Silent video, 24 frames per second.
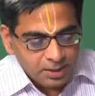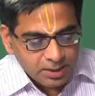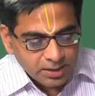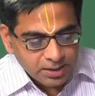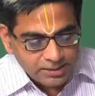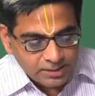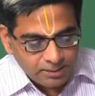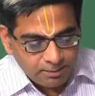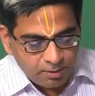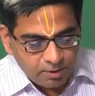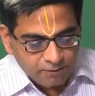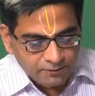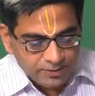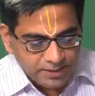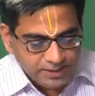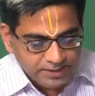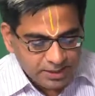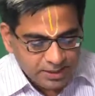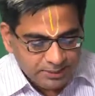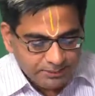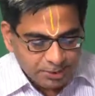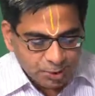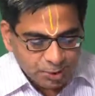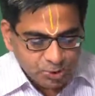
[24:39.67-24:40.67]
some of the
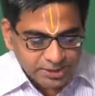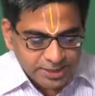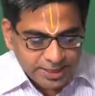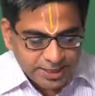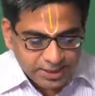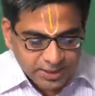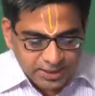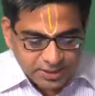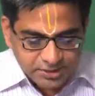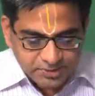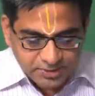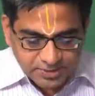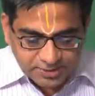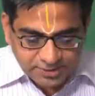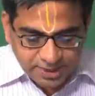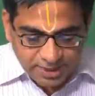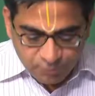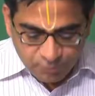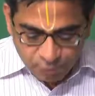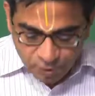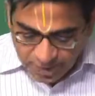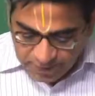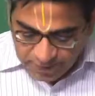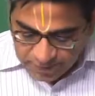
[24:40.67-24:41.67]
CPU cycles which I
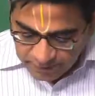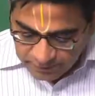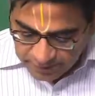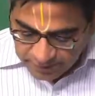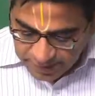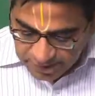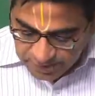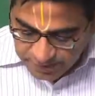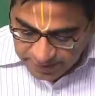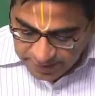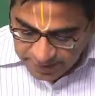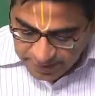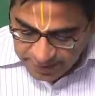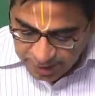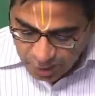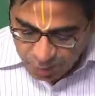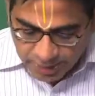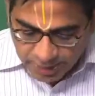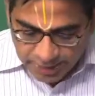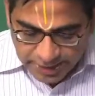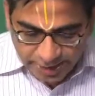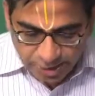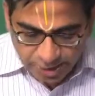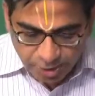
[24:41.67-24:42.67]
would otherwise be
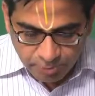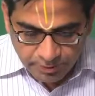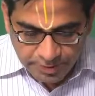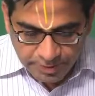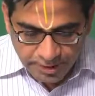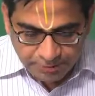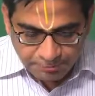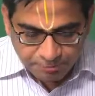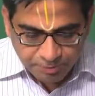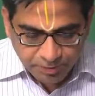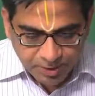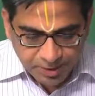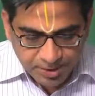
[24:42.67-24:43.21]
requiring to be